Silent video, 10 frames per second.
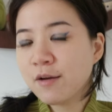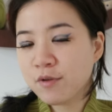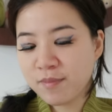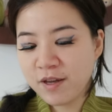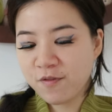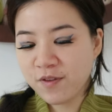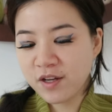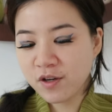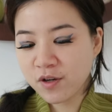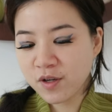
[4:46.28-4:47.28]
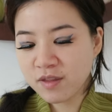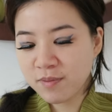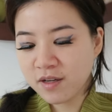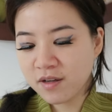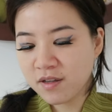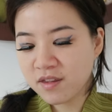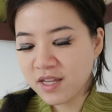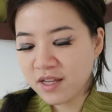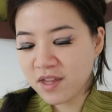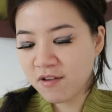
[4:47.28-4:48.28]
it with my fingers because
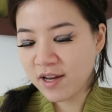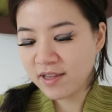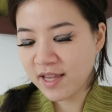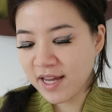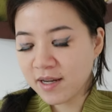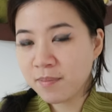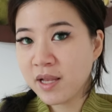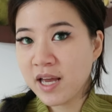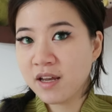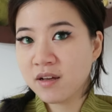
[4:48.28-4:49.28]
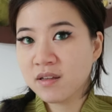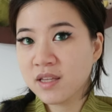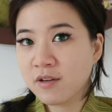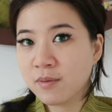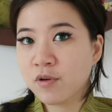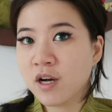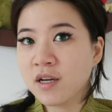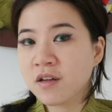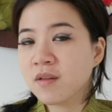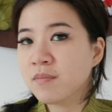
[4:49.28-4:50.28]
that's how I like applying liquid
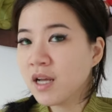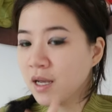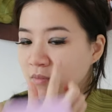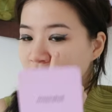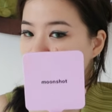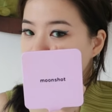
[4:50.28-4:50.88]
products sometimes.